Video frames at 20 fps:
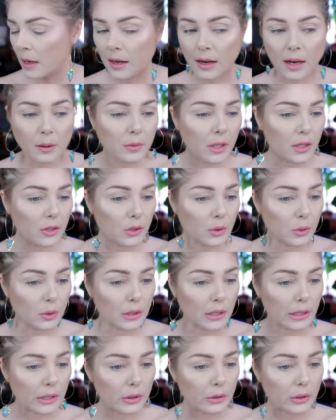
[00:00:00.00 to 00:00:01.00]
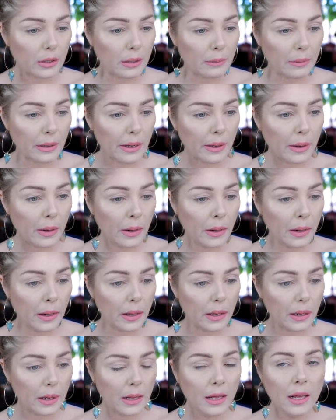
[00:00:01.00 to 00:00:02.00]
I'm not doing that good, am I?
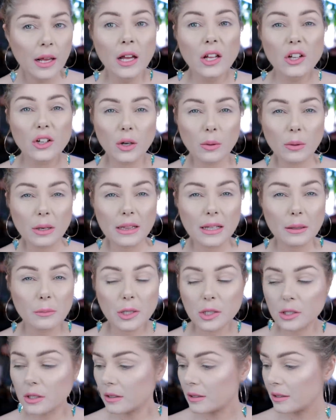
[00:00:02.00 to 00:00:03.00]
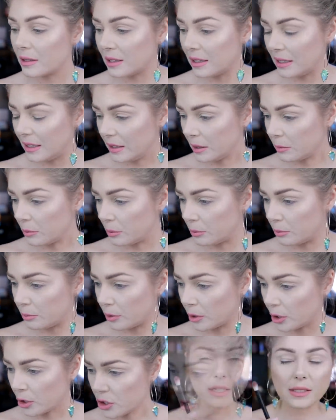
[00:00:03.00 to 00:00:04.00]
Huh. You know what, let me clean a
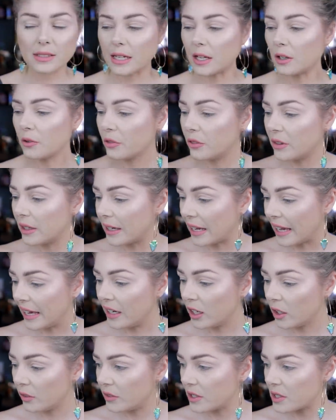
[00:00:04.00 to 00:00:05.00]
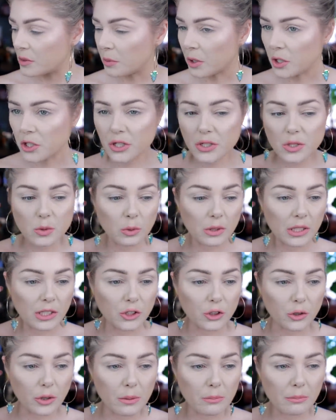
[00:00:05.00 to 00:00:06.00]
brush. So I don't think any of these brushes will
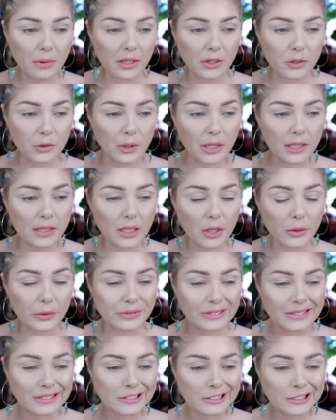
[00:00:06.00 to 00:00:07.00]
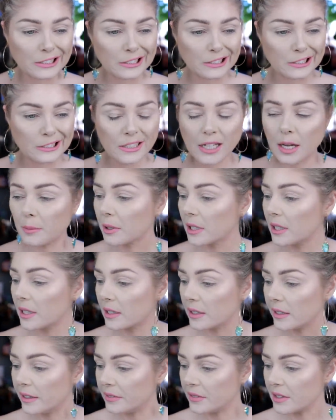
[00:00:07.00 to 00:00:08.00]
enjoy mint right now. I'm gonna
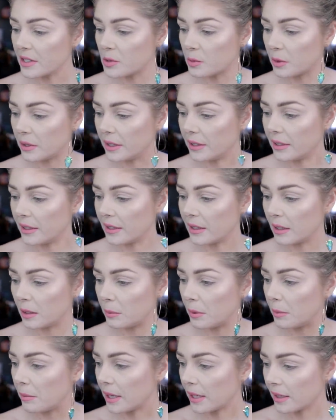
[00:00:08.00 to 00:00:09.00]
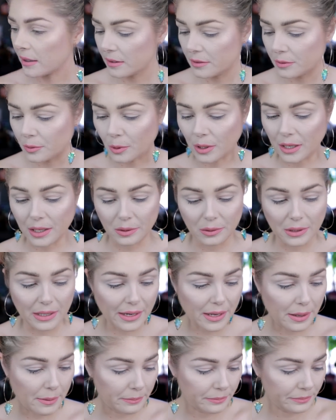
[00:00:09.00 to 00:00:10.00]
clean this one and then I'll be back. Wow, I
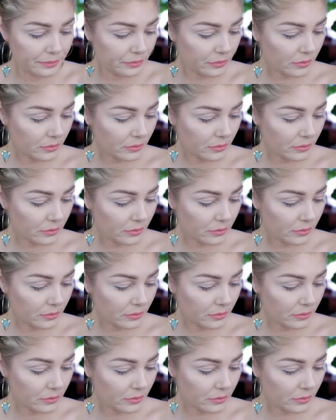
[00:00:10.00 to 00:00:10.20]
am...